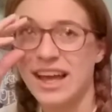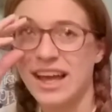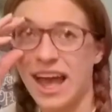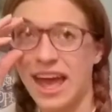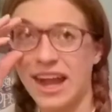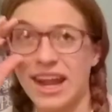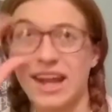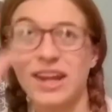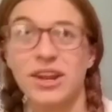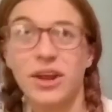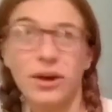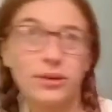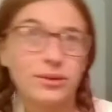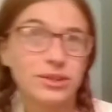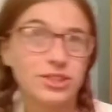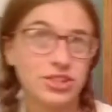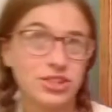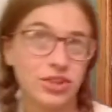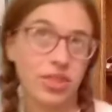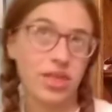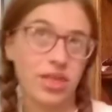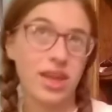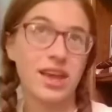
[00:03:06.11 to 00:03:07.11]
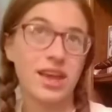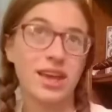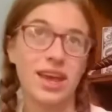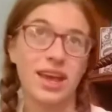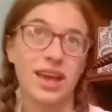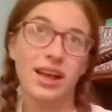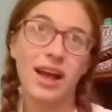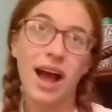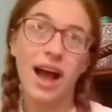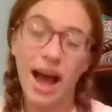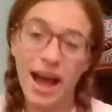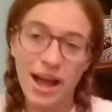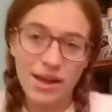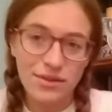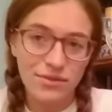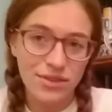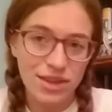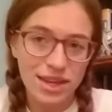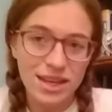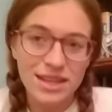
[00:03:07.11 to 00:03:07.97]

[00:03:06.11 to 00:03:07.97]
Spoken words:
And I know what you're thinking, Ivy,